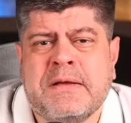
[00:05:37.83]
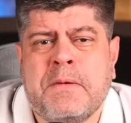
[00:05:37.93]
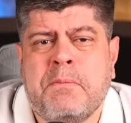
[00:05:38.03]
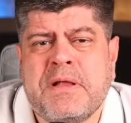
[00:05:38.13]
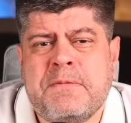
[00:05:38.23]

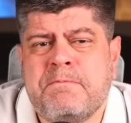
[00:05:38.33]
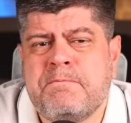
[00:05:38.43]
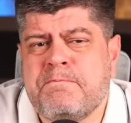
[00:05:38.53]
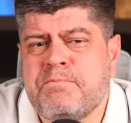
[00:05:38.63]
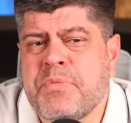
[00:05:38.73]
But
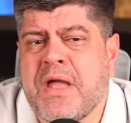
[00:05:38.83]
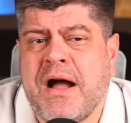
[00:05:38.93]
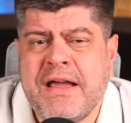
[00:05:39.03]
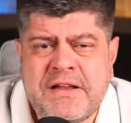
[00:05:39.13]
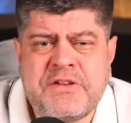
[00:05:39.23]

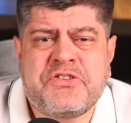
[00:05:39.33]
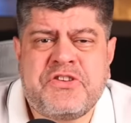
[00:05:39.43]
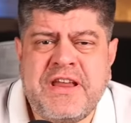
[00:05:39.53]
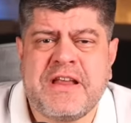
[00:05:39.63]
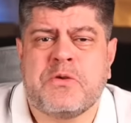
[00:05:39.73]
I
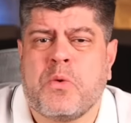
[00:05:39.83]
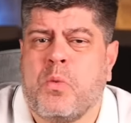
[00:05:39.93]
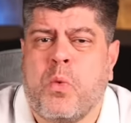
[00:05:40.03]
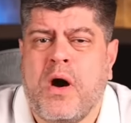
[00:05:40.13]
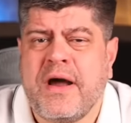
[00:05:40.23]
understand
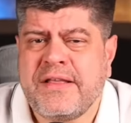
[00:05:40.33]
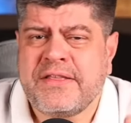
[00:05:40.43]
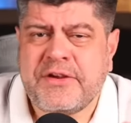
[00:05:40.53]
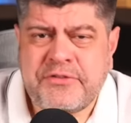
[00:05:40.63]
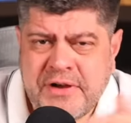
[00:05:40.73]
why
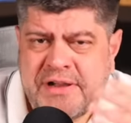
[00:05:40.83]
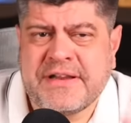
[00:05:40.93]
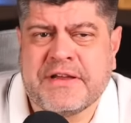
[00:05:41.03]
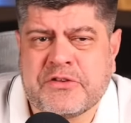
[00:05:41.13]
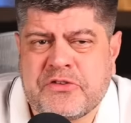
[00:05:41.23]
the
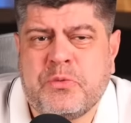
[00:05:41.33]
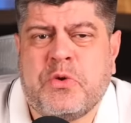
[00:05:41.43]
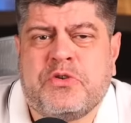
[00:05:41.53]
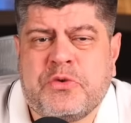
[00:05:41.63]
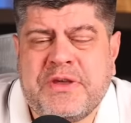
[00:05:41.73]
Iranians
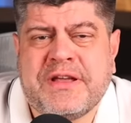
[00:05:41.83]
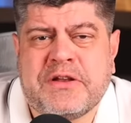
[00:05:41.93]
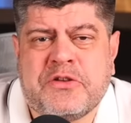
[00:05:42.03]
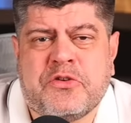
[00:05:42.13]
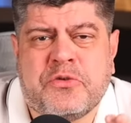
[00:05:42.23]
want to get
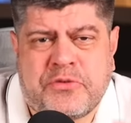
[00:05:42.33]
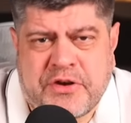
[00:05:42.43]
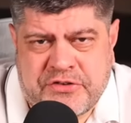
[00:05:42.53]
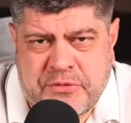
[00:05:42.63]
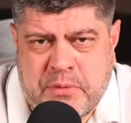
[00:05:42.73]
into the
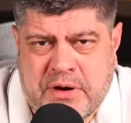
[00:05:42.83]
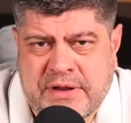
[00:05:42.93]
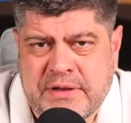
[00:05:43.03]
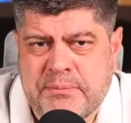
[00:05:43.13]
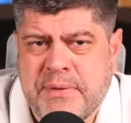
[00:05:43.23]
Russian
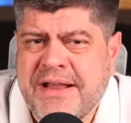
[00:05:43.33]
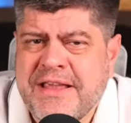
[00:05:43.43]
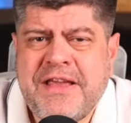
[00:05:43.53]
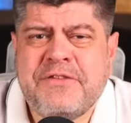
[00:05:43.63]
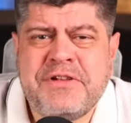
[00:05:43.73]
market. But I
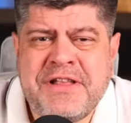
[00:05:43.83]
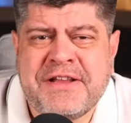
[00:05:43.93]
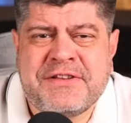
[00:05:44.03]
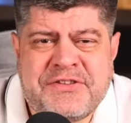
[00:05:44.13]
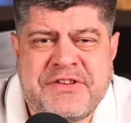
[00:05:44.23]
can't really
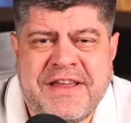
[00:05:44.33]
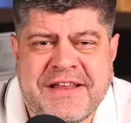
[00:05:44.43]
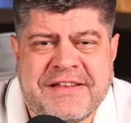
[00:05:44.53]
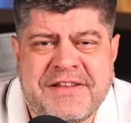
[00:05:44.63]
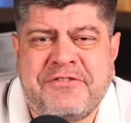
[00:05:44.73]

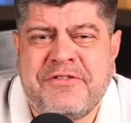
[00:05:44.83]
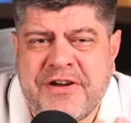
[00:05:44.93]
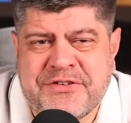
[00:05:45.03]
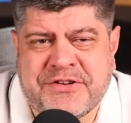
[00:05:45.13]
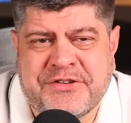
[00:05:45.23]
understand the
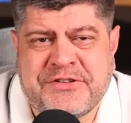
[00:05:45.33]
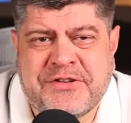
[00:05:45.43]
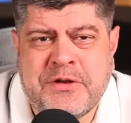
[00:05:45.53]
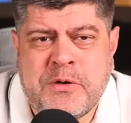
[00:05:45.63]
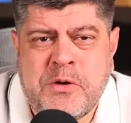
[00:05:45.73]
Russians
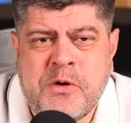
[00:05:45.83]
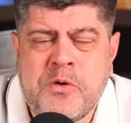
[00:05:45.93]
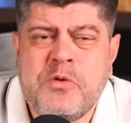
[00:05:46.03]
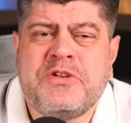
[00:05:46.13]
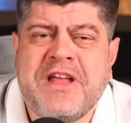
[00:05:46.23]

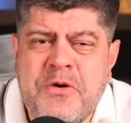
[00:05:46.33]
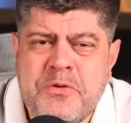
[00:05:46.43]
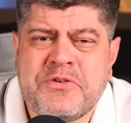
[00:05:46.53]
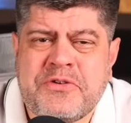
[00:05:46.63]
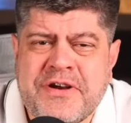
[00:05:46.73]
who
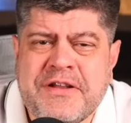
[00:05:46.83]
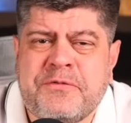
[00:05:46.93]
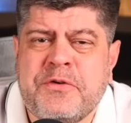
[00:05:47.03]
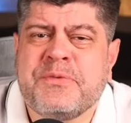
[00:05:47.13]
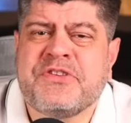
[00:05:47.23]
downgrade
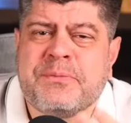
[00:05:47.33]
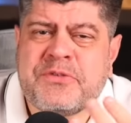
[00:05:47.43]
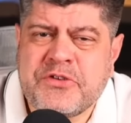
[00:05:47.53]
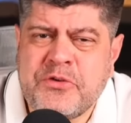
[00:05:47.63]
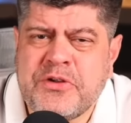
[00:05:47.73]
from
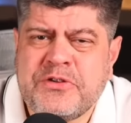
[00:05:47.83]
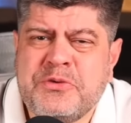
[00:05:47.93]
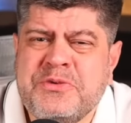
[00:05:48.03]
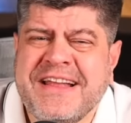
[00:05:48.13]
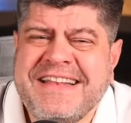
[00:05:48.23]
Samsung to
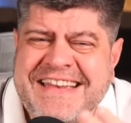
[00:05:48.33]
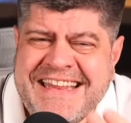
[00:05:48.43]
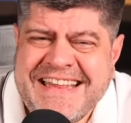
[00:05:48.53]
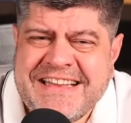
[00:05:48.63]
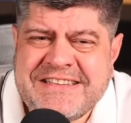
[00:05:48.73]

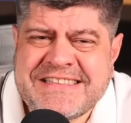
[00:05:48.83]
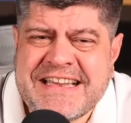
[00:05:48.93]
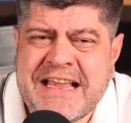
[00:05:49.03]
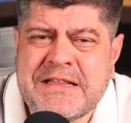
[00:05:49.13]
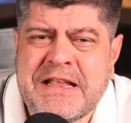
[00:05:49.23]
Datis
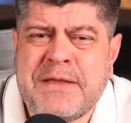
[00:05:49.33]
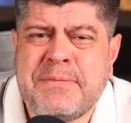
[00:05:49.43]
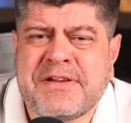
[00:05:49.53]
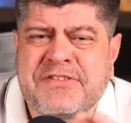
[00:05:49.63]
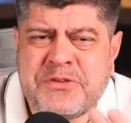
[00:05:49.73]
and
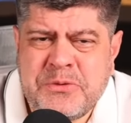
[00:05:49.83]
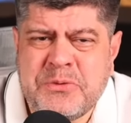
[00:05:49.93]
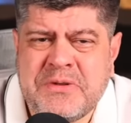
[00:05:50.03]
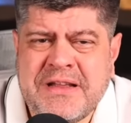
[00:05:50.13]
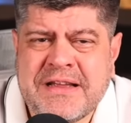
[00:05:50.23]

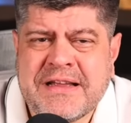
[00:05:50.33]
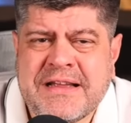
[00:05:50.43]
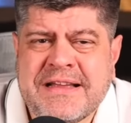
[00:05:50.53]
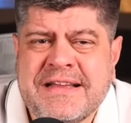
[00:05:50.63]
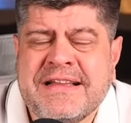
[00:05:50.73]
Emerson
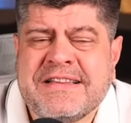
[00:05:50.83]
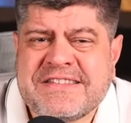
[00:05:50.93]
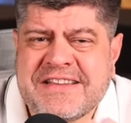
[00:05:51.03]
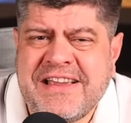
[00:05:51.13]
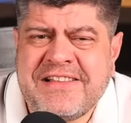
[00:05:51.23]

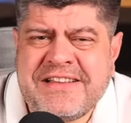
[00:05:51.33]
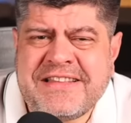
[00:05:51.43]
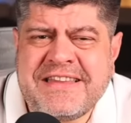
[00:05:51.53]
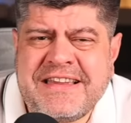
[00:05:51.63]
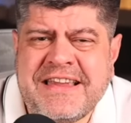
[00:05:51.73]

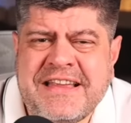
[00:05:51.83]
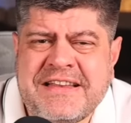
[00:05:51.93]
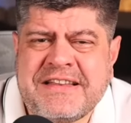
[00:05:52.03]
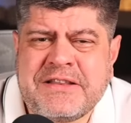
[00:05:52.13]
silently and